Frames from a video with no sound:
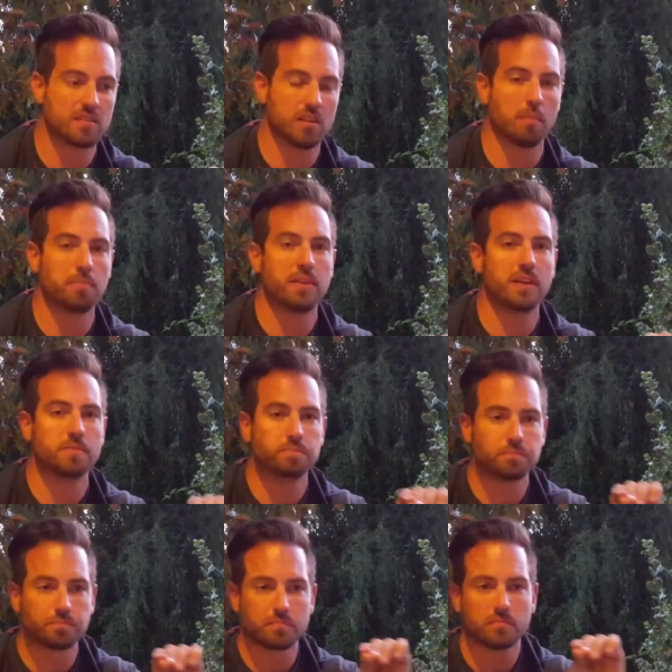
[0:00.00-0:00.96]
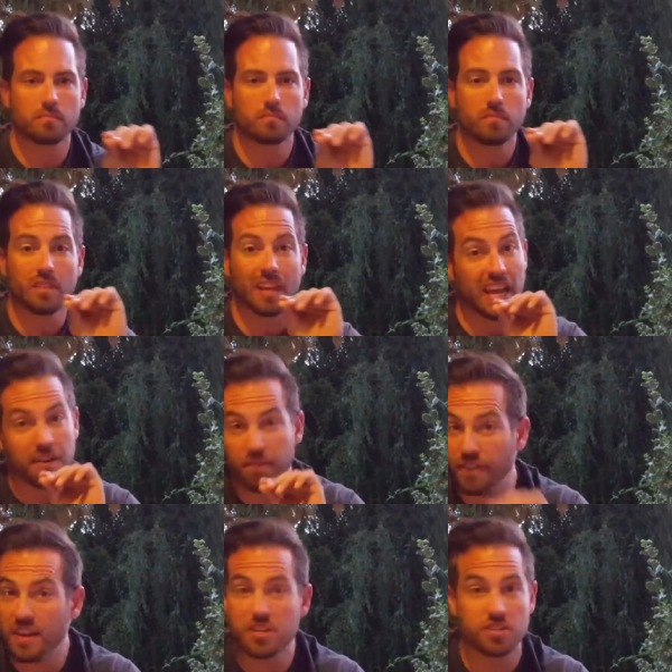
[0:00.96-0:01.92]
something and
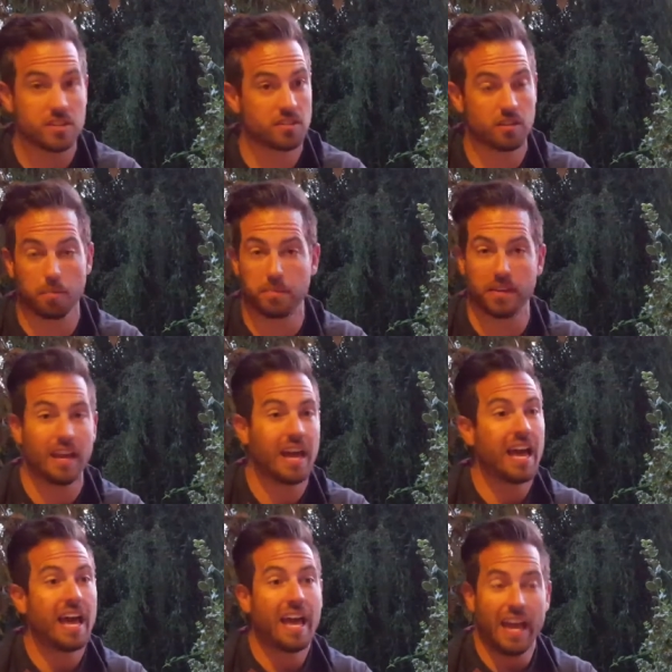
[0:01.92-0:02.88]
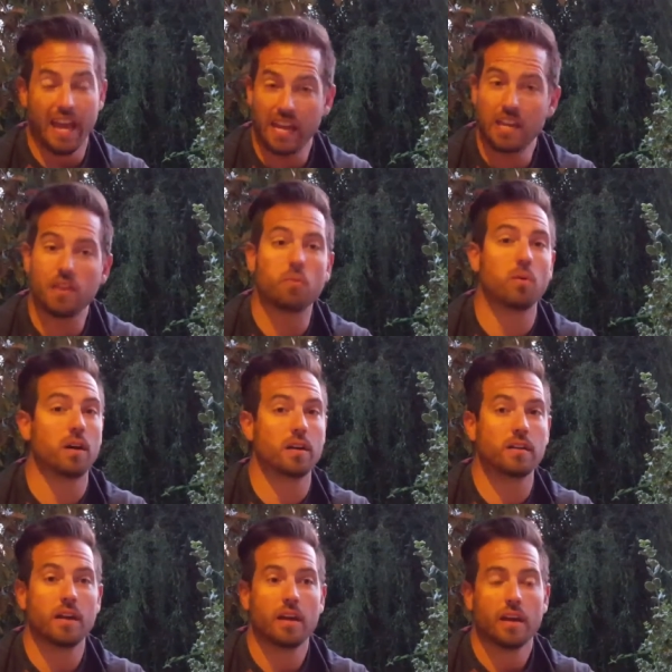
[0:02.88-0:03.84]
finishing something.
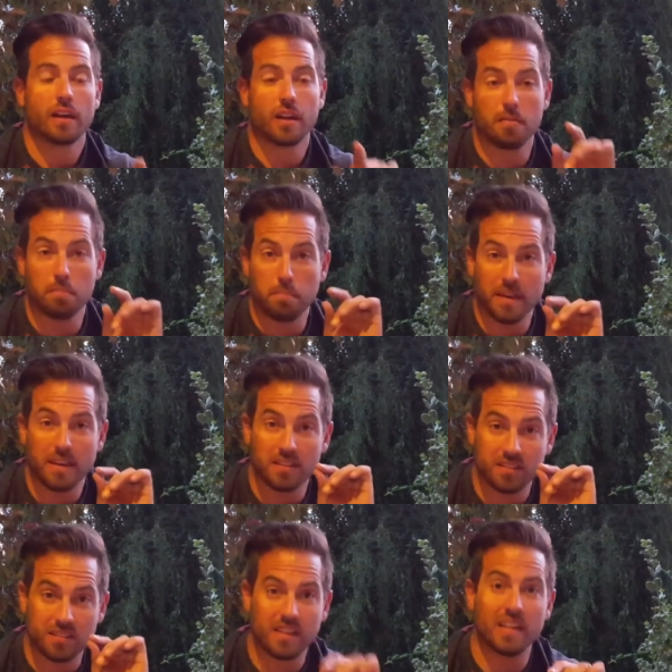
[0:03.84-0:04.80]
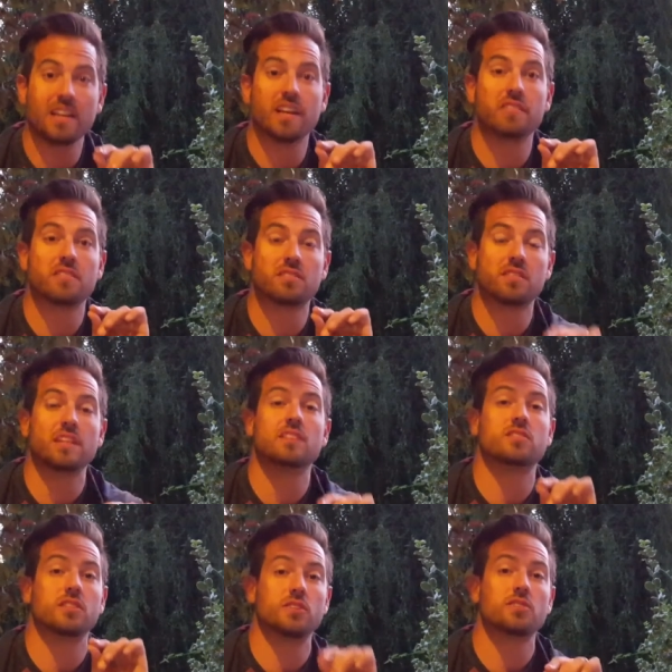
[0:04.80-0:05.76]
Anyone can be sitting in the
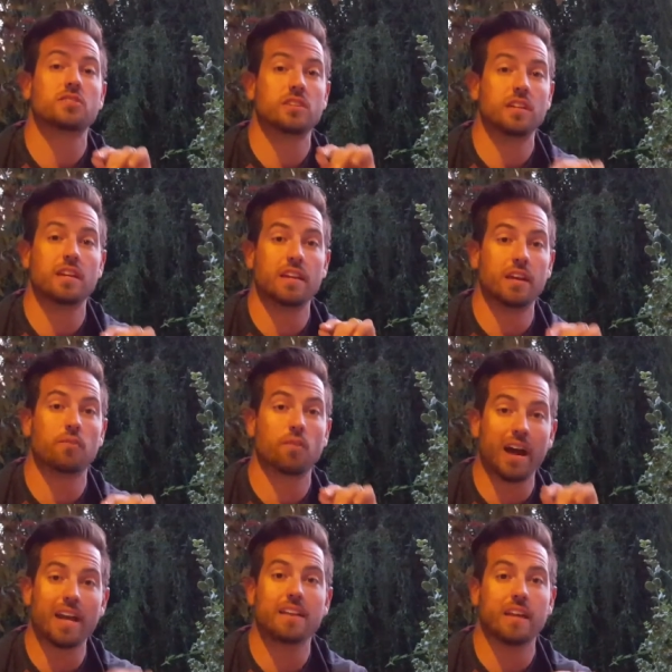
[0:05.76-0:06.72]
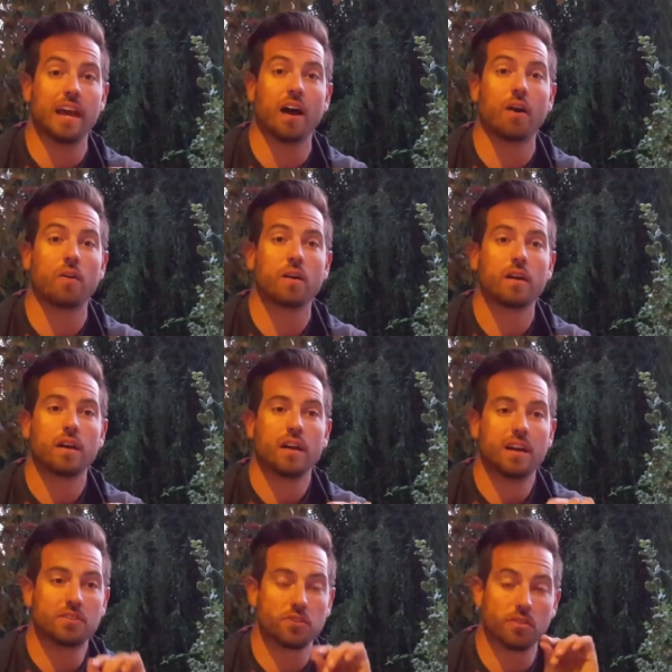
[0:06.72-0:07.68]
seats that you're sitting in right now
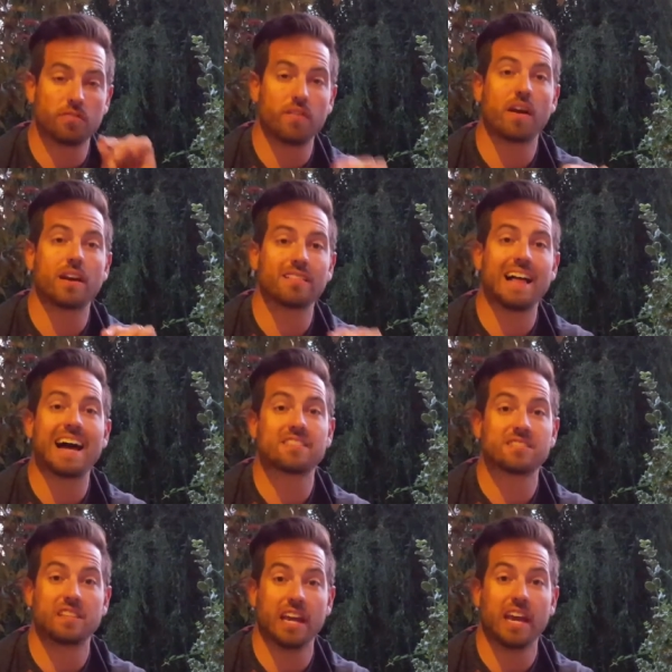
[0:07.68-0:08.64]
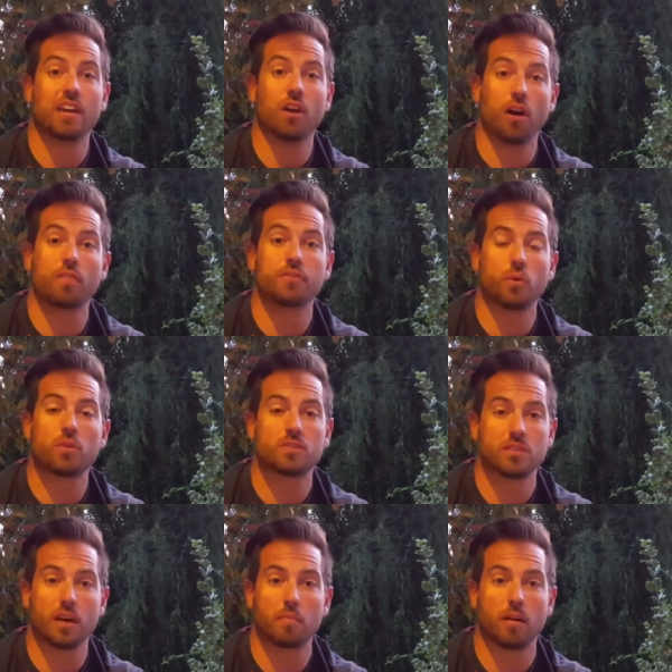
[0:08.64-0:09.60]
until the very last day of your
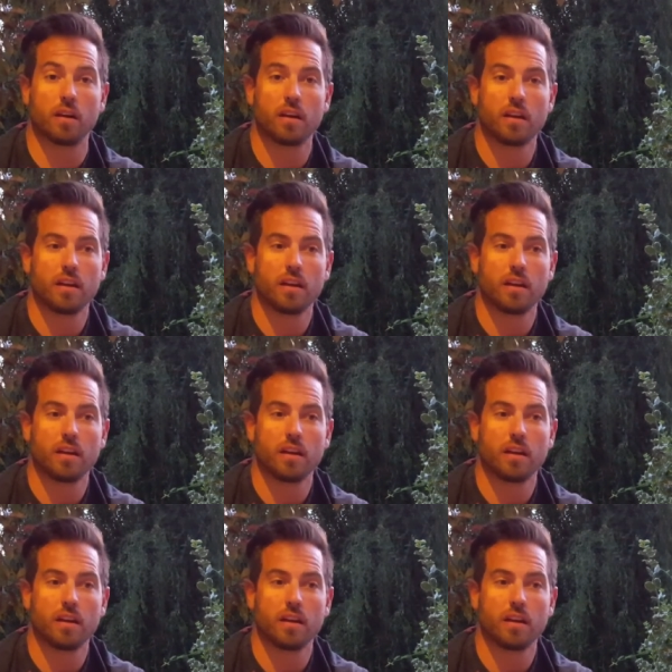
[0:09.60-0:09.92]
summer.